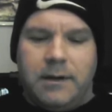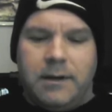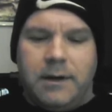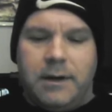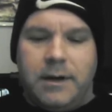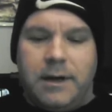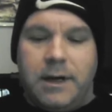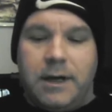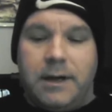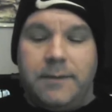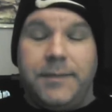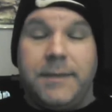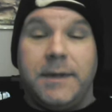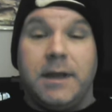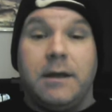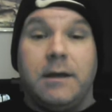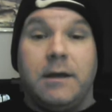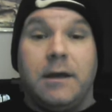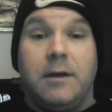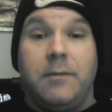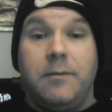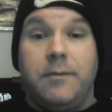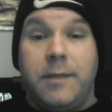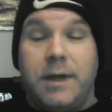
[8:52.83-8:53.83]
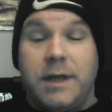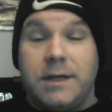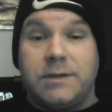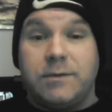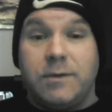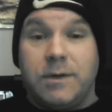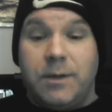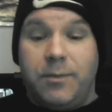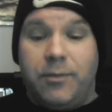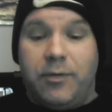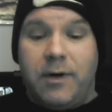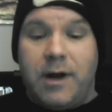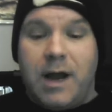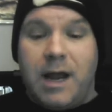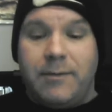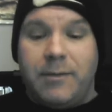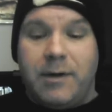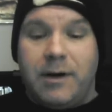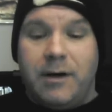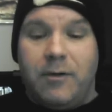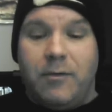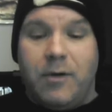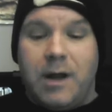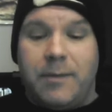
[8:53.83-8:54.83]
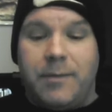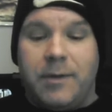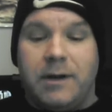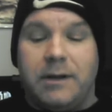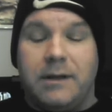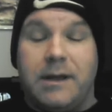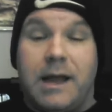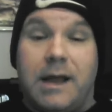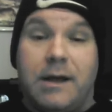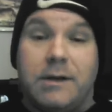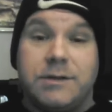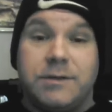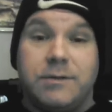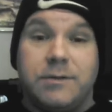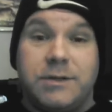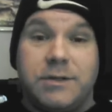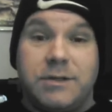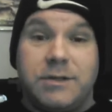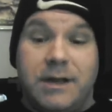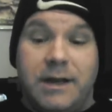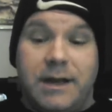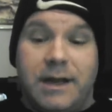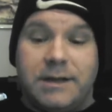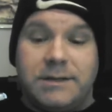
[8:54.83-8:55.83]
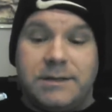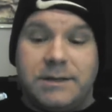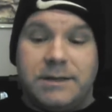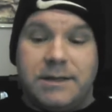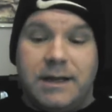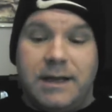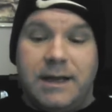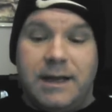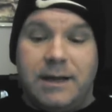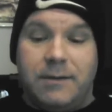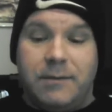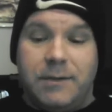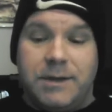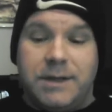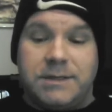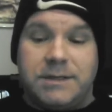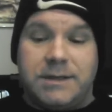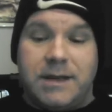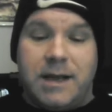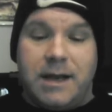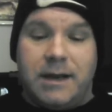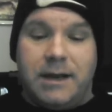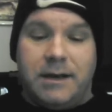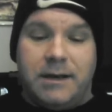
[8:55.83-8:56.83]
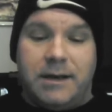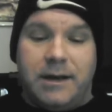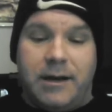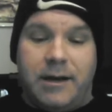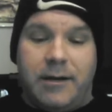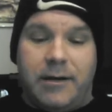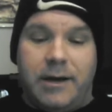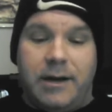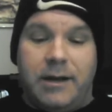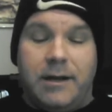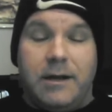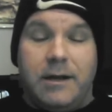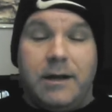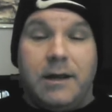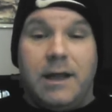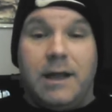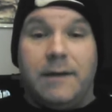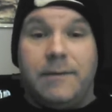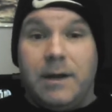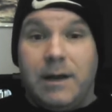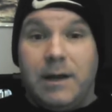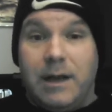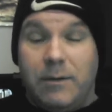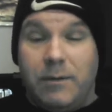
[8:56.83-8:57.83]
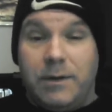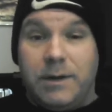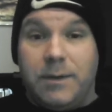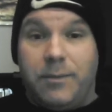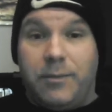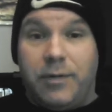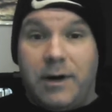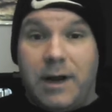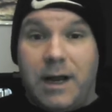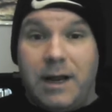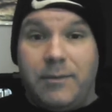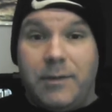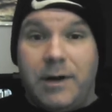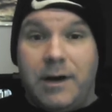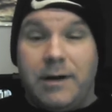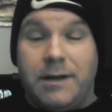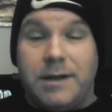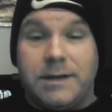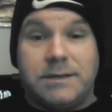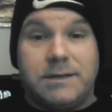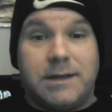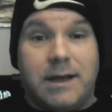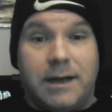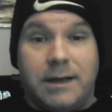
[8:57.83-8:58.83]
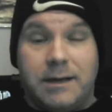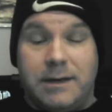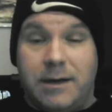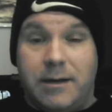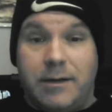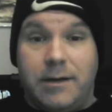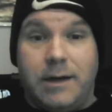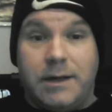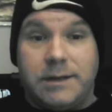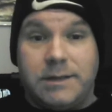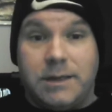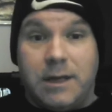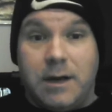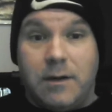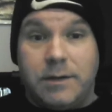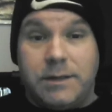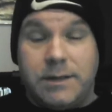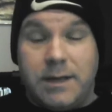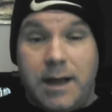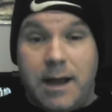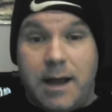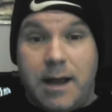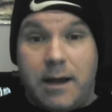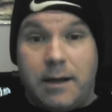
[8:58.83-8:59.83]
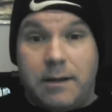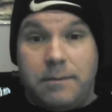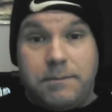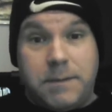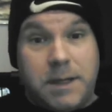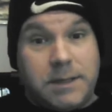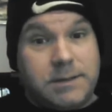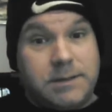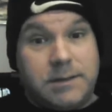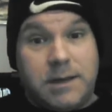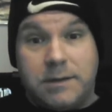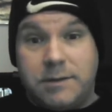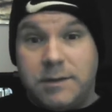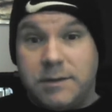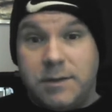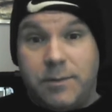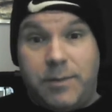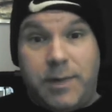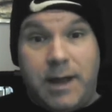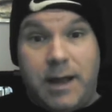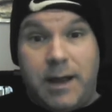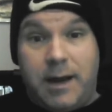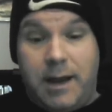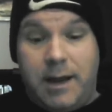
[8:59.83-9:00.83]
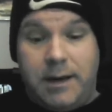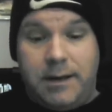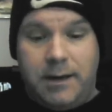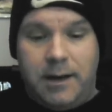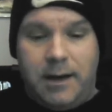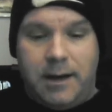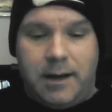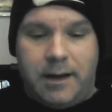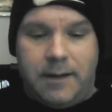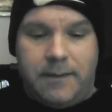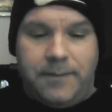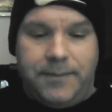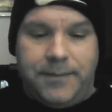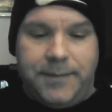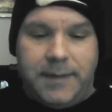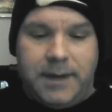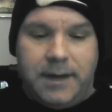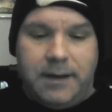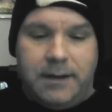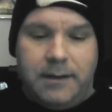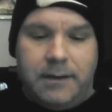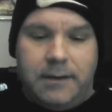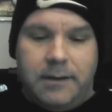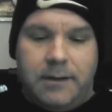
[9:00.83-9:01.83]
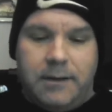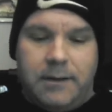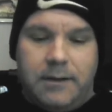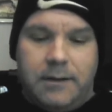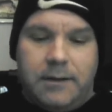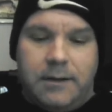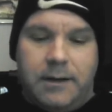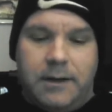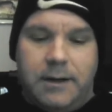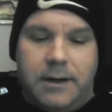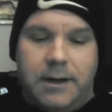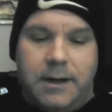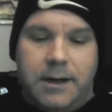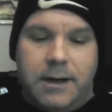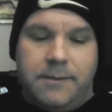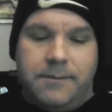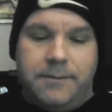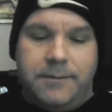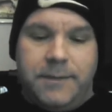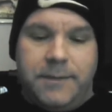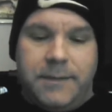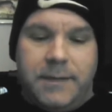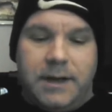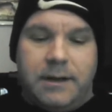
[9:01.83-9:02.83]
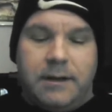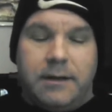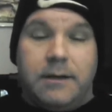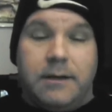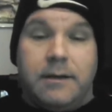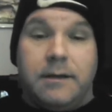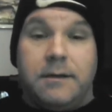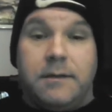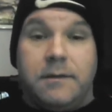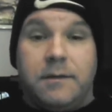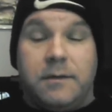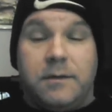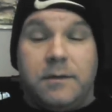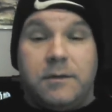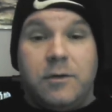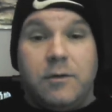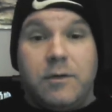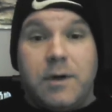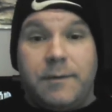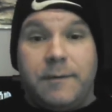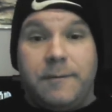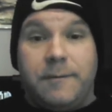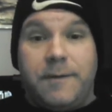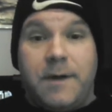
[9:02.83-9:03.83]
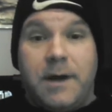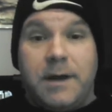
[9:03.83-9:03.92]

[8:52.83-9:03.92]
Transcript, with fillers: Um, a miss with a primary weapon allows you a chance to hit with a secondary. If you hit with a primary, the secondary gets no attack. That's not such a bad idea. Um, Two weapon